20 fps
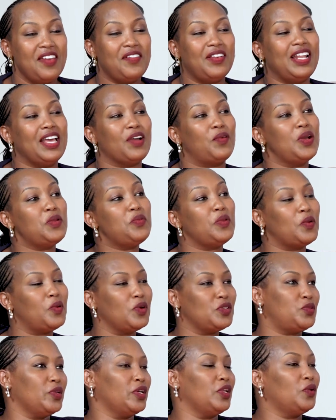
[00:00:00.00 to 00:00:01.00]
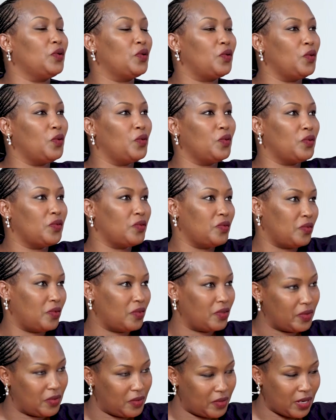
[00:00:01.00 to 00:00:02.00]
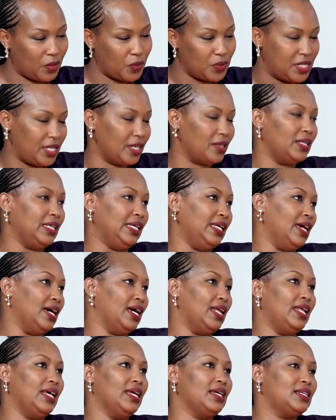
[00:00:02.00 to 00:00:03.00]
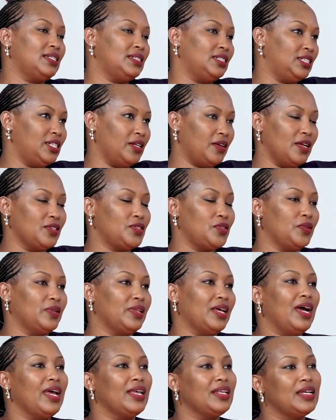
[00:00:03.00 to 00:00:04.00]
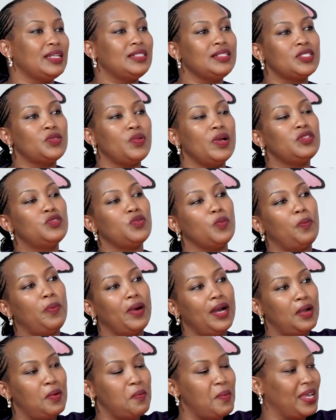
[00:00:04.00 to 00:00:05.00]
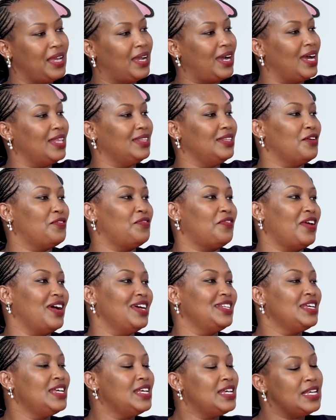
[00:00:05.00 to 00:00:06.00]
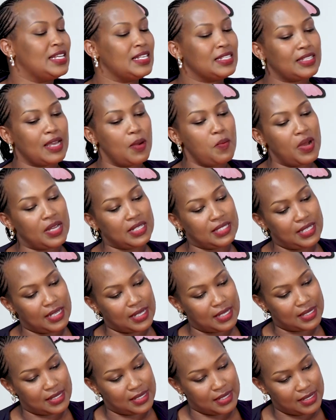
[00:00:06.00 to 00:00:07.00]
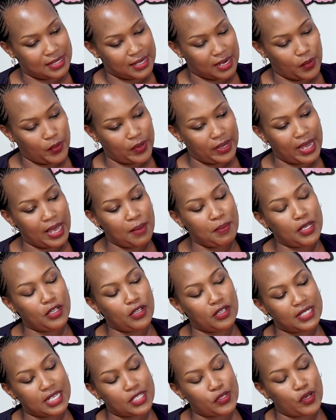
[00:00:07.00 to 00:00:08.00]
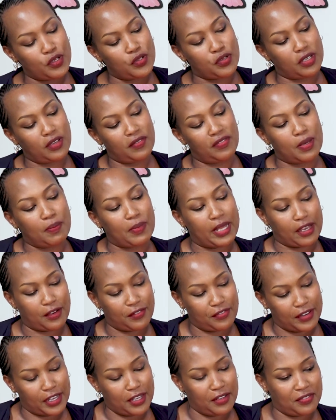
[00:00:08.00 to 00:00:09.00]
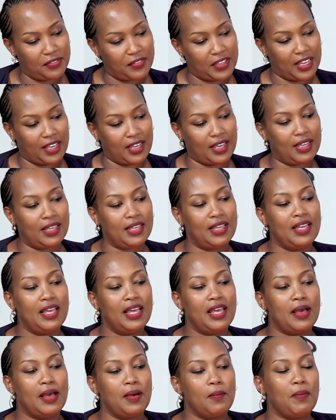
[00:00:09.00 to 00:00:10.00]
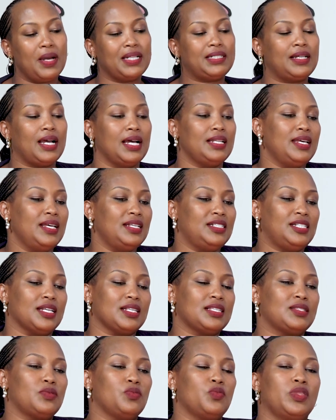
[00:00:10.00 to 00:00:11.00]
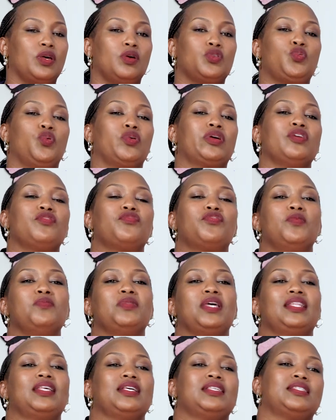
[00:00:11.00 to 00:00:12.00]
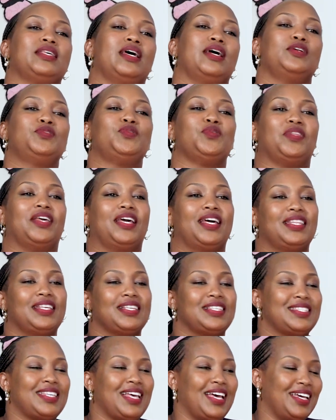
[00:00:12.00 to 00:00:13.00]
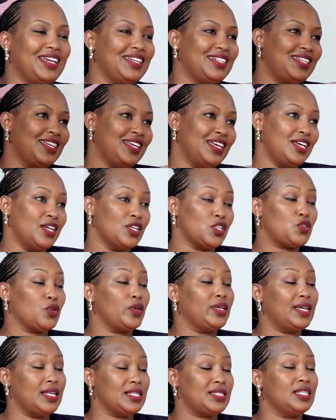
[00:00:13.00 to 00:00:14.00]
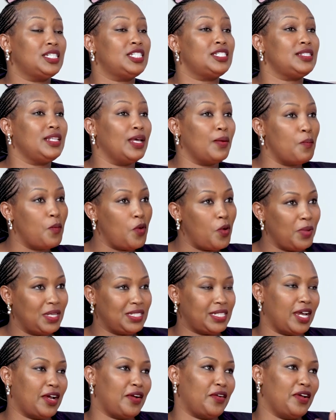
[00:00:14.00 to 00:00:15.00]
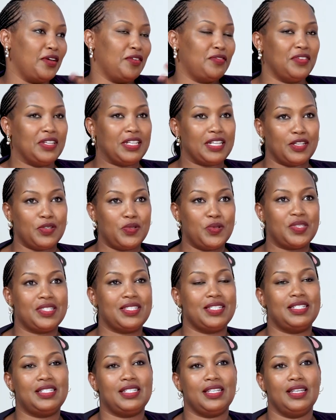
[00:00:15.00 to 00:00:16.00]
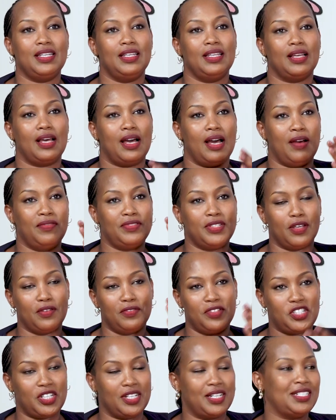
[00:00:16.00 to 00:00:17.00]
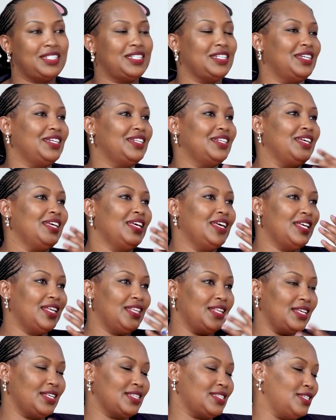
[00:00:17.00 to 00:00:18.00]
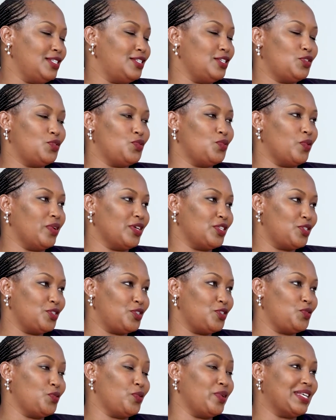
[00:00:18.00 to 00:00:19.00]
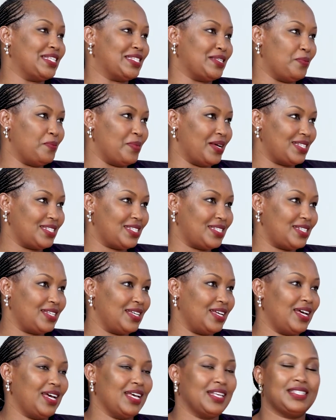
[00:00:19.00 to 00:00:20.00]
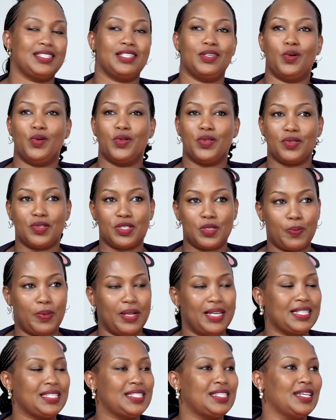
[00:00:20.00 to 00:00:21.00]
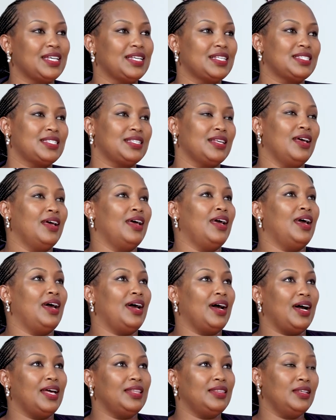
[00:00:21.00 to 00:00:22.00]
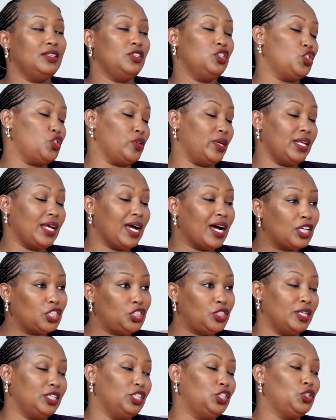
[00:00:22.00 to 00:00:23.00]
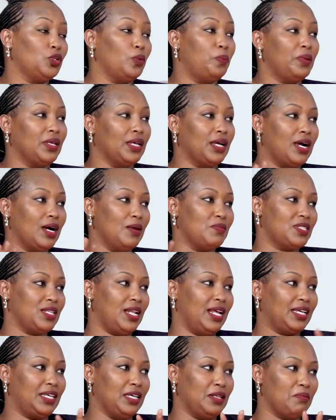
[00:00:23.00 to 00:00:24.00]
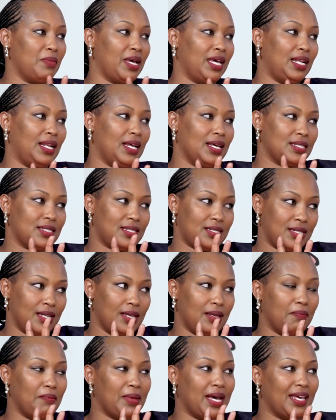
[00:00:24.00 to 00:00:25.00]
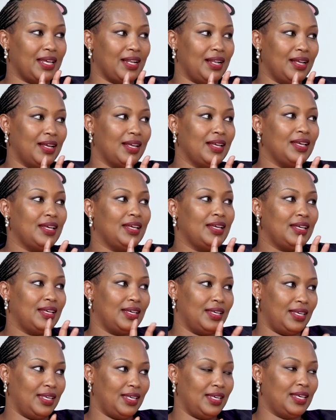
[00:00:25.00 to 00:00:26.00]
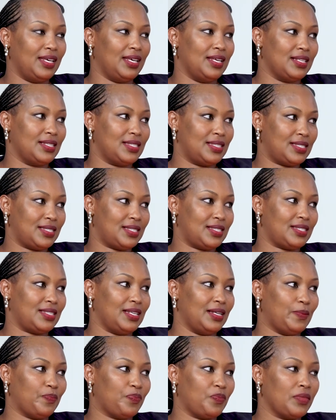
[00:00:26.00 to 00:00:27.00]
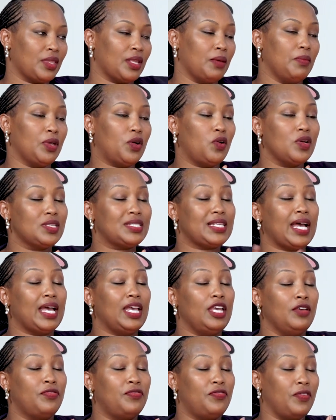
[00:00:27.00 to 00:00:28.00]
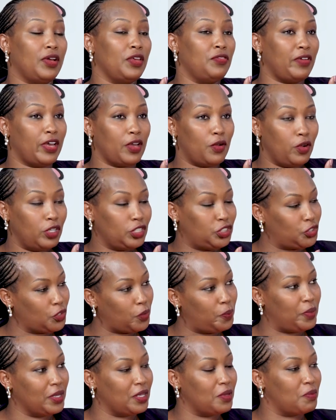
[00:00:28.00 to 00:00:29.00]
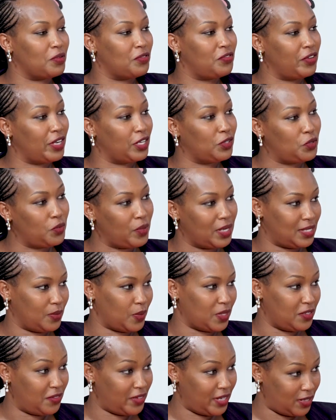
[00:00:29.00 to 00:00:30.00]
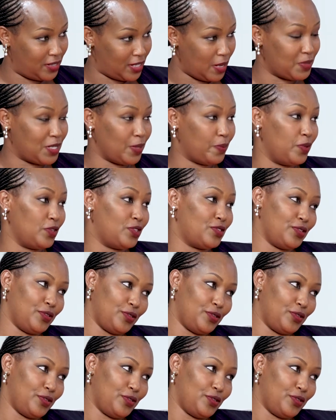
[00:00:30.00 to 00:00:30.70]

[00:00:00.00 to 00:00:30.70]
even like when we go to a local hotel here, like Sheraton, I just want to park my car at the front. Someone takes it away. I mean, you're just going to give them like 5K. But can I just, without walking from the other side to the other side? Yeah. So yes, the moment I arrive in a new city, after I've checked in, city tour is a must. I see all those places. And then usually actually shopping comes like in my last last day or second last. Because if I go shopping before I do whatever else I'm supposed to do.